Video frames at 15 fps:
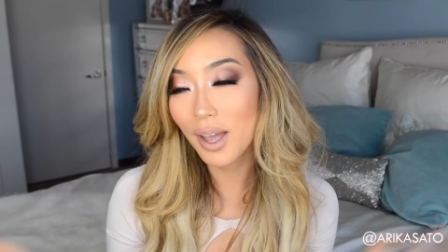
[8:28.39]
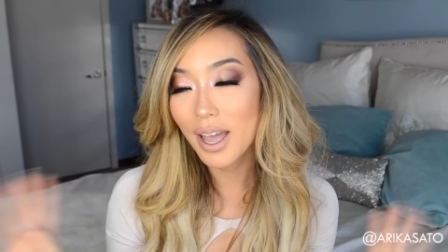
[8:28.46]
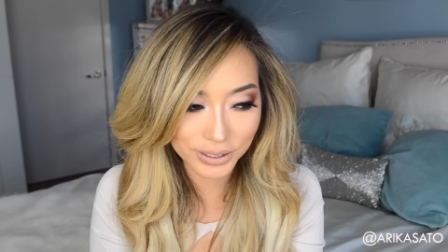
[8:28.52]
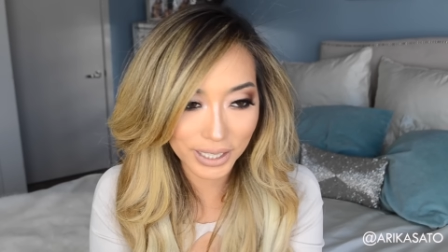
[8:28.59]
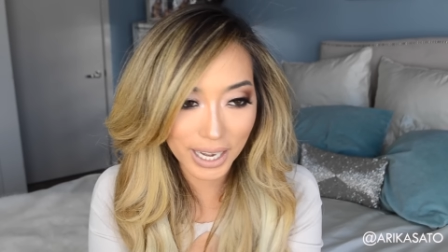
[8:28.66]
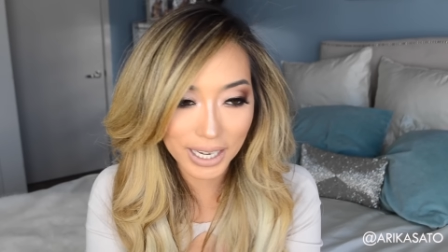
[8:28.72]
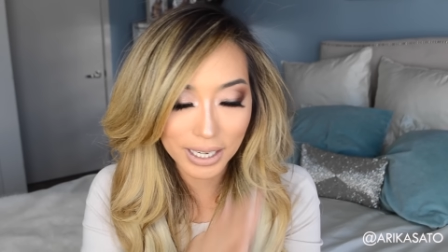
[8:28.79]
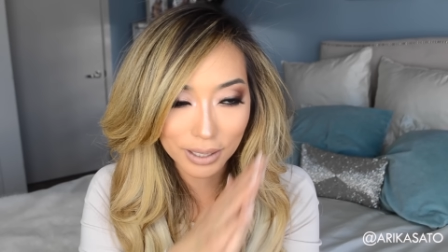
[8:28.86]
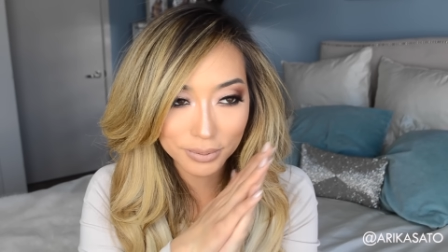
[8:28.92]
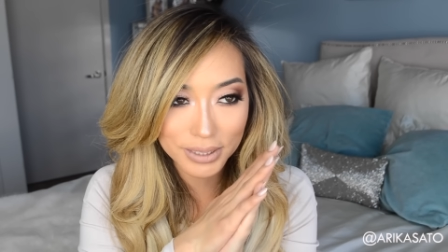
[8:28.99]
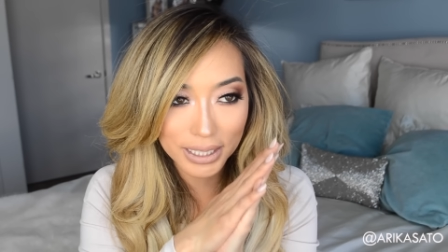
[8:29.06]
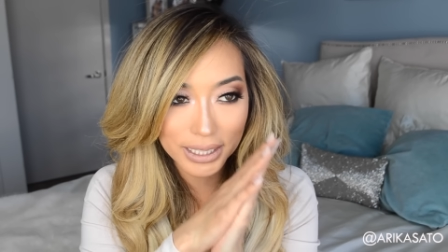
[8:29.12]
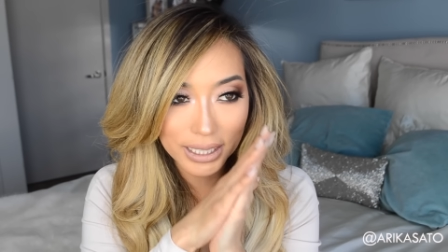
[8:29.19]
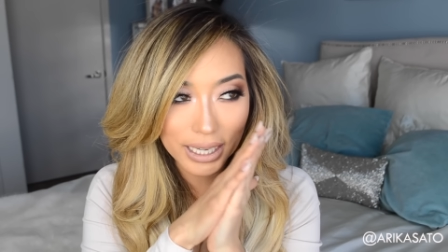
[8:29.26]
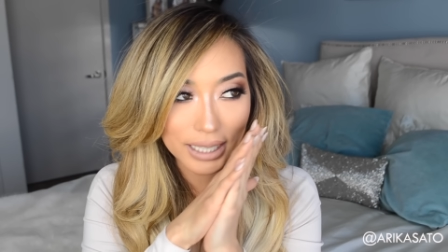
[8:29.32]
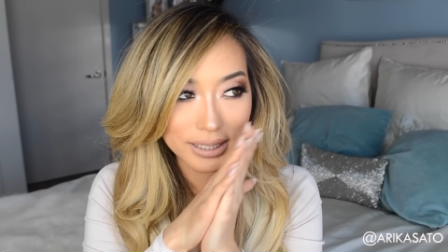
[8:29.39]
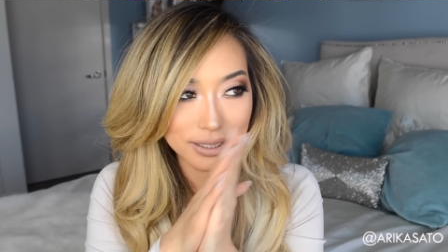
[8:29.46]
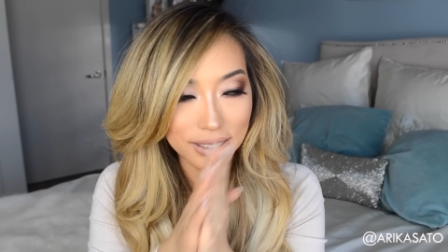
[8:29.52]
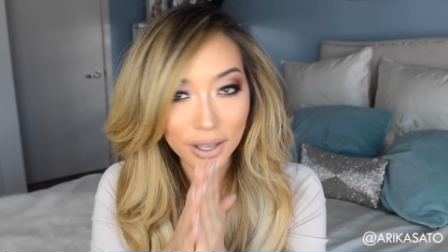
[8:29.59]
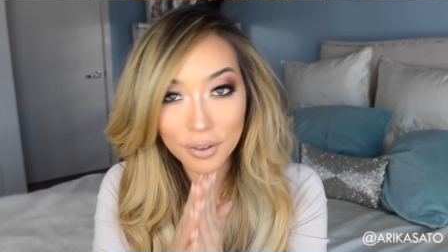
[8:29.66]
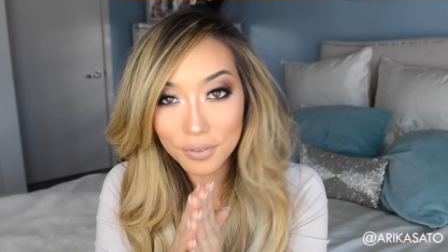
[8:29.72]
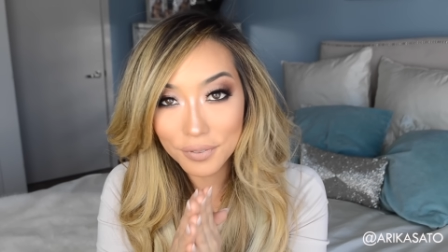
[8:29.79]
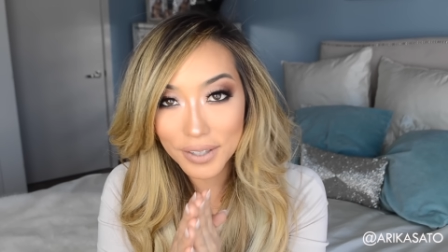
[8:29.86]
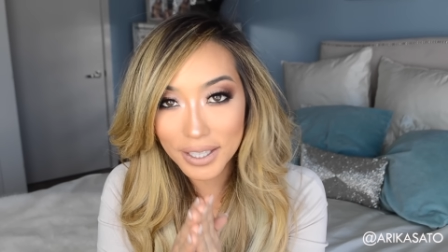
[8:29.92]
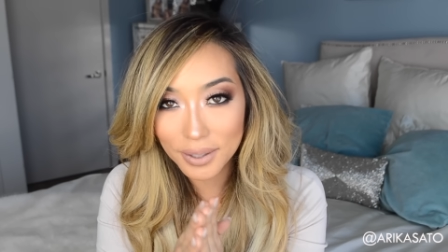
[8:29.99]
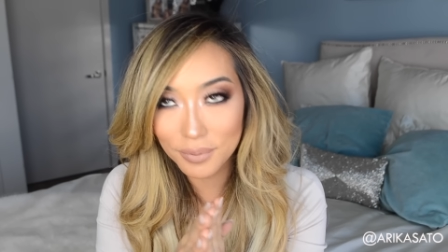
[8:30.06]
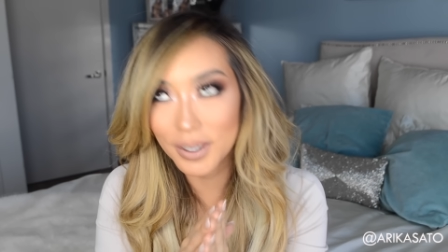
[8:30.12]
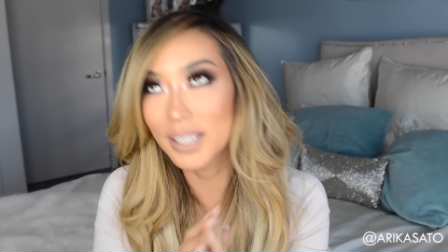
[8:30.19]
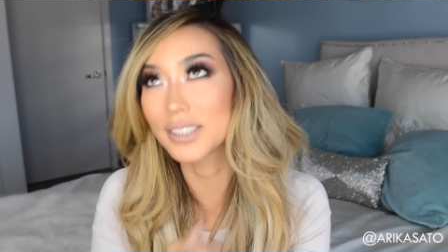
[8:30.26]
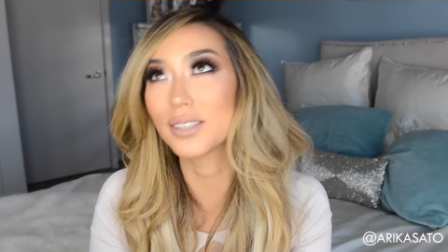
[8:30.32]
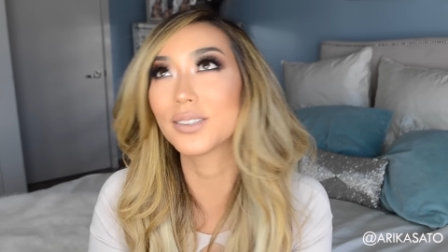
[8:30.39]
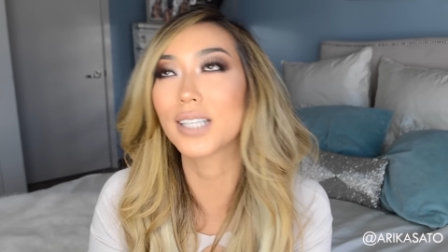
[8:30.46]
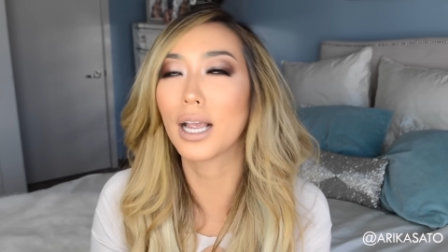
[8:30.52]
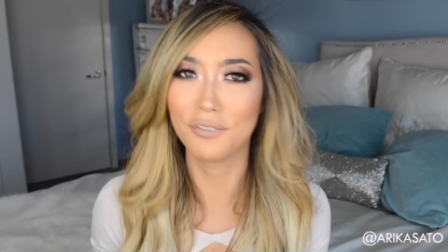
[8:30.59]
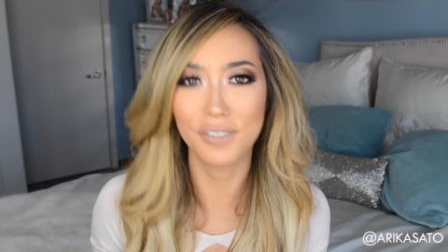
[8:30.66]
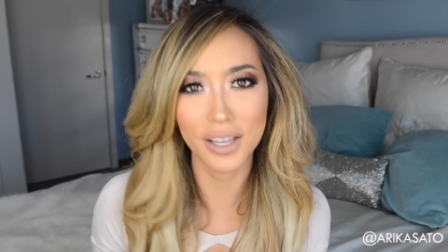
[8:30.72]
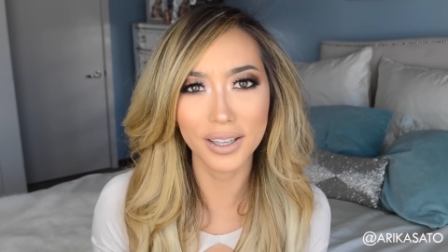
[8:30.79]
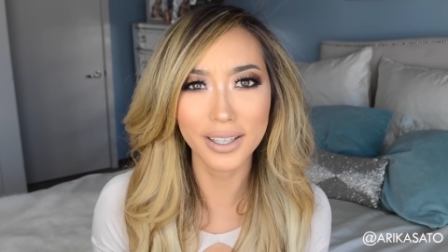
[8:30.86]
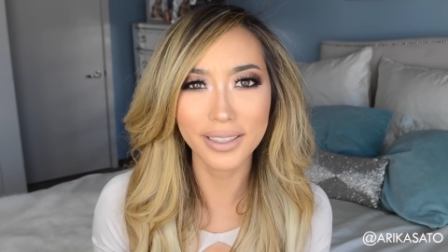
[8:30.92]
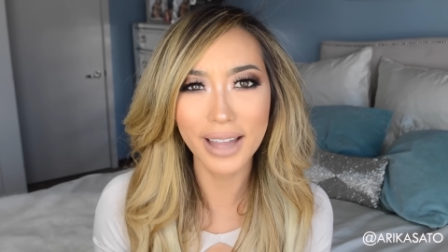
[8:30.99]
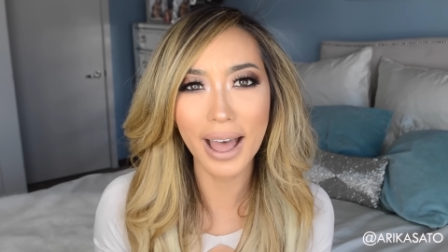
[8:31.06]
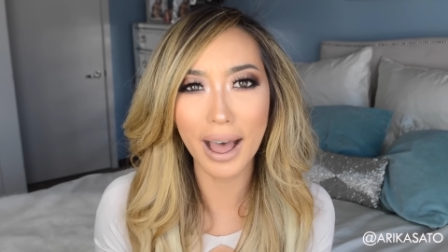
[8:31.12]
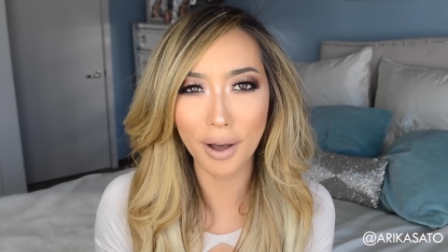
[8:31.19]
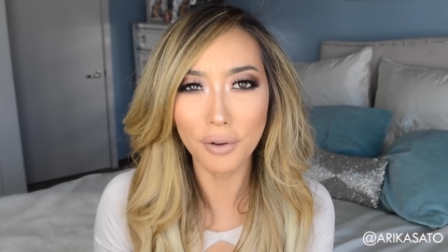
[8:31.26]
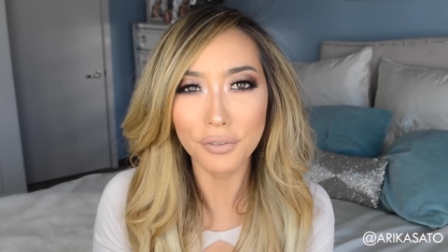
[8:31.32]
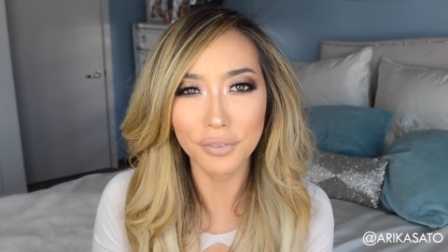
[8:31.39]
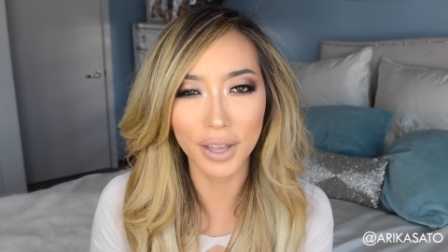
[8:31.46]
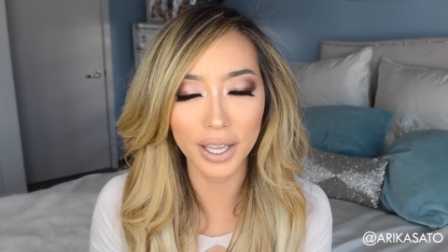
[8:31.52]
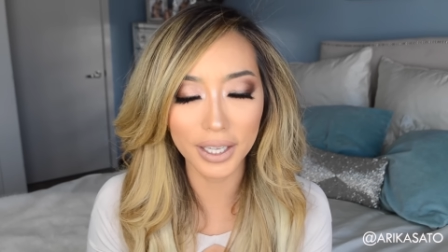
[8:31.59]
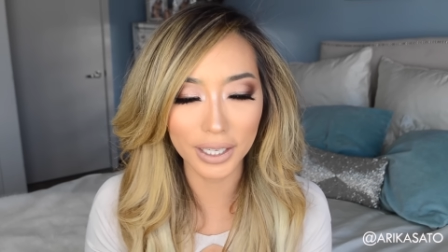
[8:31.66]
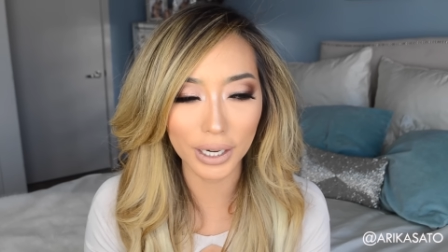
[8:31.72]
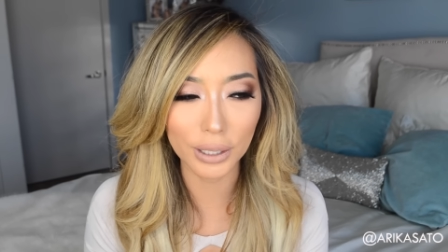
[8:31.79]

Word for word: Actually ended up taking a selfie because I was like feeling that outfit, you